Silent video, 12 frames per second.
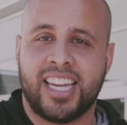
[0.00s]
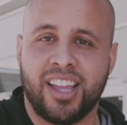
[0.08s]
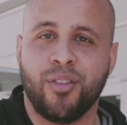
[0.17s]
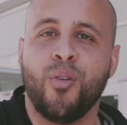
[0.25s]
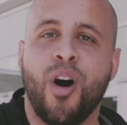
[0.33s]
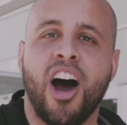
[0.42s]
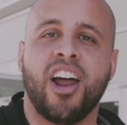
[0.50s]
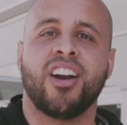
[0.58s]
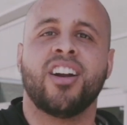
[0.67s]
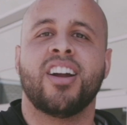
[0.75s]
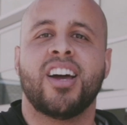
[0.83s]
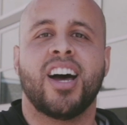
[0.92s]

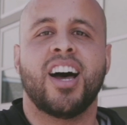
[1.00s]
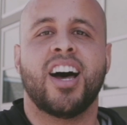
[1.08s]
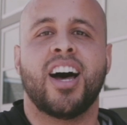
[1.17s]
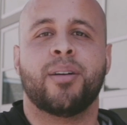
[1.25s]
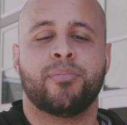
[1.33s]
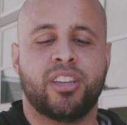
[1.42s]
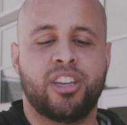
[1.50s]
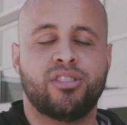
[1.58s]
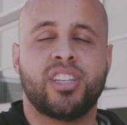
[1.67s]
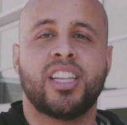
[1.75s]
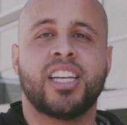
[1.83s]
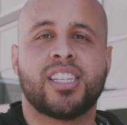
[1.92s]
water
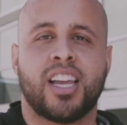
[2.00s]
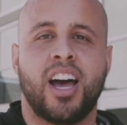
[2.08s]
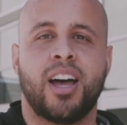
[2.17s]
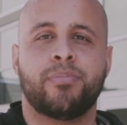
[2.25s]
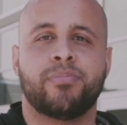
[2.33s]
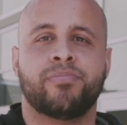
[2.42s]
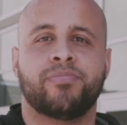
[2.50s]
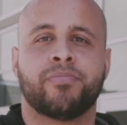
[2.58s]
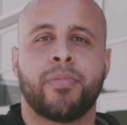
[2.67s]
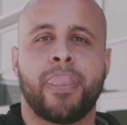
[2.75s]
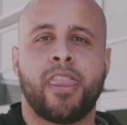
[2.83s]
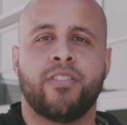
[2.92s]
using this cup
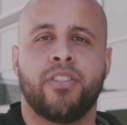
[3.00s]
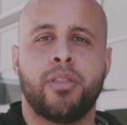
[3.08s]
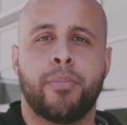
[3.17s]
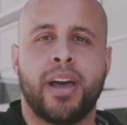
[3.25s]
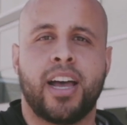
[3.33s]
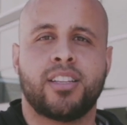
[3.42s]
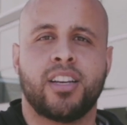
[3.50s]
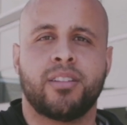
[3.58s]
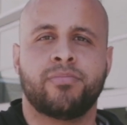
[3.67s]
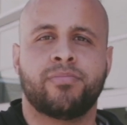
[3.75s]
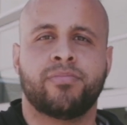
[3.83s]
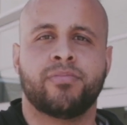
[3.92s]
from the
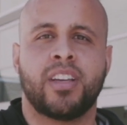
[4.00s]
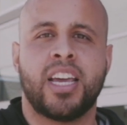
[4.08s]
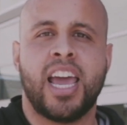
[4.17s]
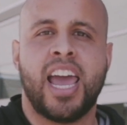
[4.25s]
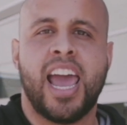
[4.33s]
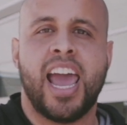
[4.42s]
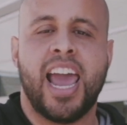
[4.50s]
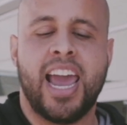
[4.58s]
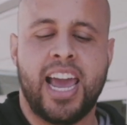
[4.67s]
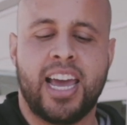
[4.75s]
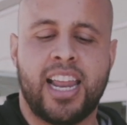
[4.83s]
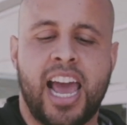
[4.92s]
bathtub.
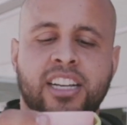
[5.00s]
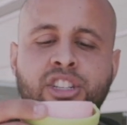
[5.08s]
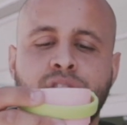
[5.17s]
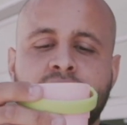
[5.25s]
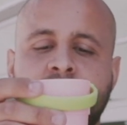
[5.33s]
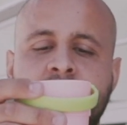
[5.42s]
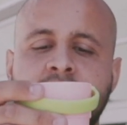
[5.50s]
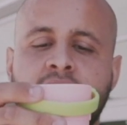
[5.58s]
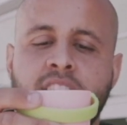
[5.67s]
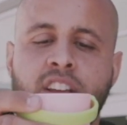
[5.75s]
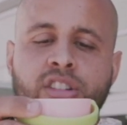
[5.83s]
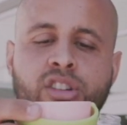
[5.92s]
And as you see that
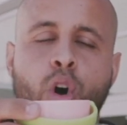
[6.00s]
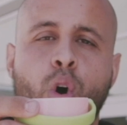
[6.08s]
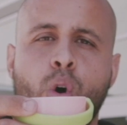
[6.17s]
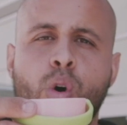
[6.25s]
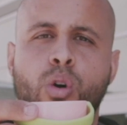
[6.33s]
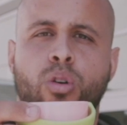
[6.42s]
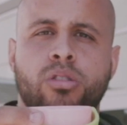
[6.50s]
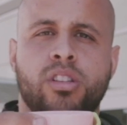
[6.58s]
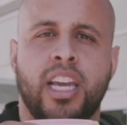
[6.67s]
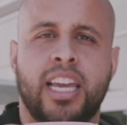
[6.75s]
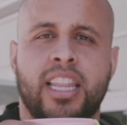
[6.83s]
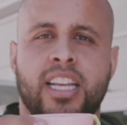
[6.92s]
there's holes
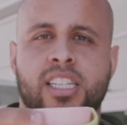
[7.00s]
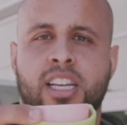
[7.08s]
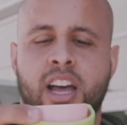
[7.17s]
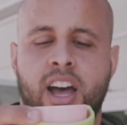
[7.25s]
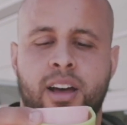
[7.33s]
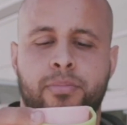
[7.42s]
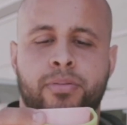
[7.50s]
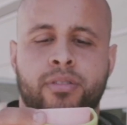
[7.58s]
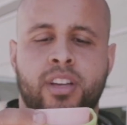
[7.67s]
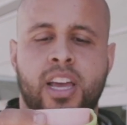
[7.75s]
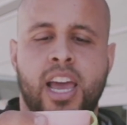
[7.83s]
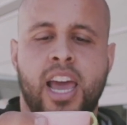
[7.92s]
in this cup,
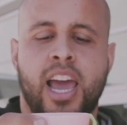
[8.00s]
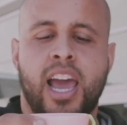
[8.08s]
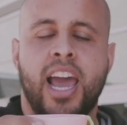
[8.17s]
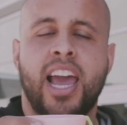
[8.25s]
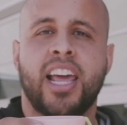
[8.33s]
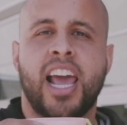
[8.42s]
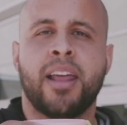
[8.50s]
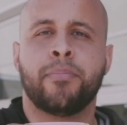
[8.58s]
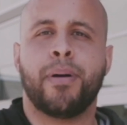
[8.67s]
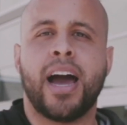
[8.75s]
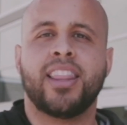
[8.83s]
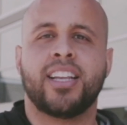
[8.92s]
and
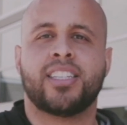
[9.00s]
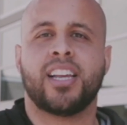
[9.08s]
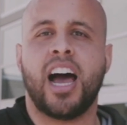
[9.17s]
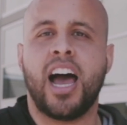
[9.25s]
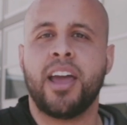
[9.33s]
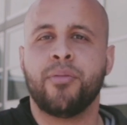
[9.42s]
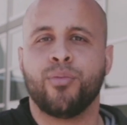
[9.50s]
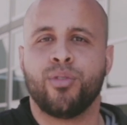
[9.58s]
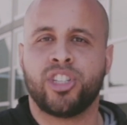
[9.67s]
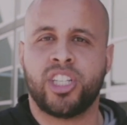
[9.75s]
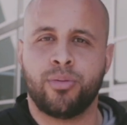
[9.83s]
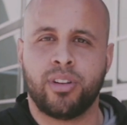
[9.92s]
by the time where
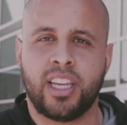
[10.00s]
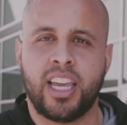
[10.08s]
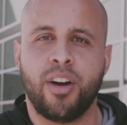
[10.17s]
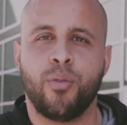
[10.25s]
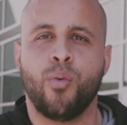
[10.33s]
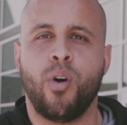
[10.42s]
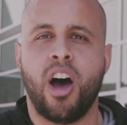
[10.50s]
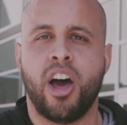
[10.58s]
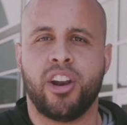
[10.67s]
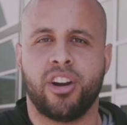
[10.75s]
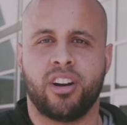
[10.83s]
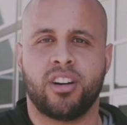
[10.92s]
she would get
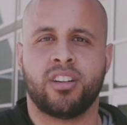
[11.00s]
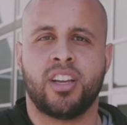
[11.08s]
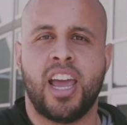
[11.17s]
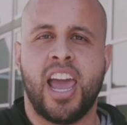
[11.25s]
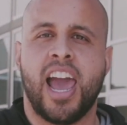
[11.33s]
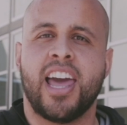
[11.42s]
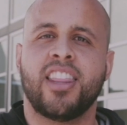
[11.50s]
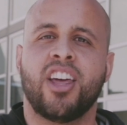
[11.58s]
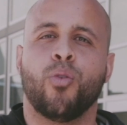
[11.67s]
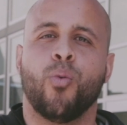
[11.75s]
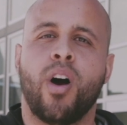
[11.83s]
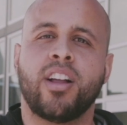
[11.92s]
water and
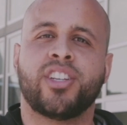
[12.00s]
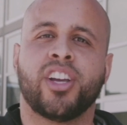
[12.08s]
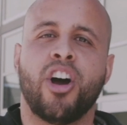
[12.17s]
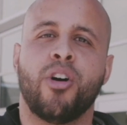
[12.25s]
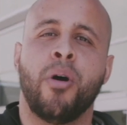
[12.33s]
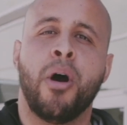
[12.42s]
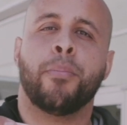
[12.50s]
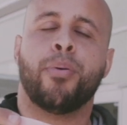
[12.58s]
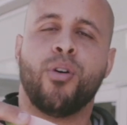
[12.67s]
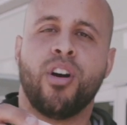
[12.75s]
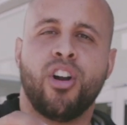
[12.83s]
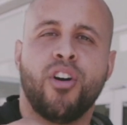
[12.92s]
then want to go
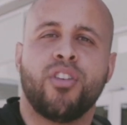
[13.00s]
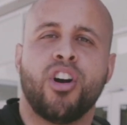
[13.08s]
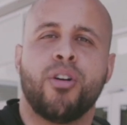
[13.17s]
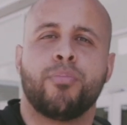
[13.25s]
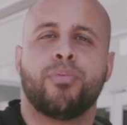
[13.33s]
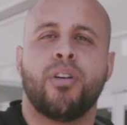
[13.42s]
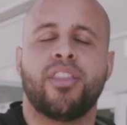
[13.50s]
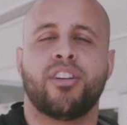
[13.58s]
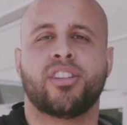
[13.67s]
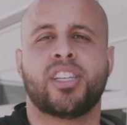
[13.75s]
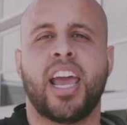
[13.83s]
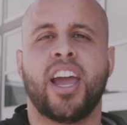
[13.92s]
pour it over her
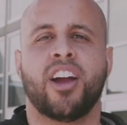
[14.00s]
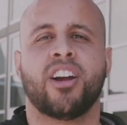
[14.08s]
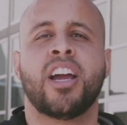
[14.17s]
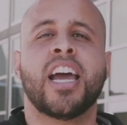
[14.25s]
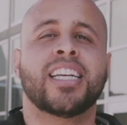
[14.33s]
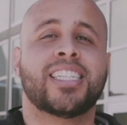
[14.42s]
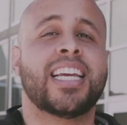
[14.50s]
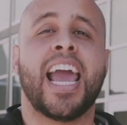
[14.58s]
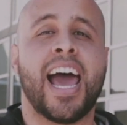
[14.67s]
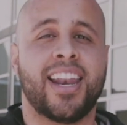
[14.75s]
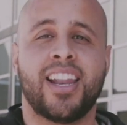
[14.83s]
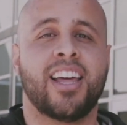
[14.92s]
brother's hair, she
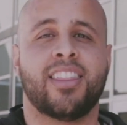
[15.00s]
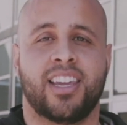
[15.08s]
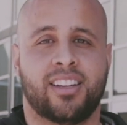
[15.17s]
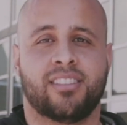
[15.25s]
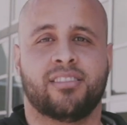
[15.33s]
had nothing.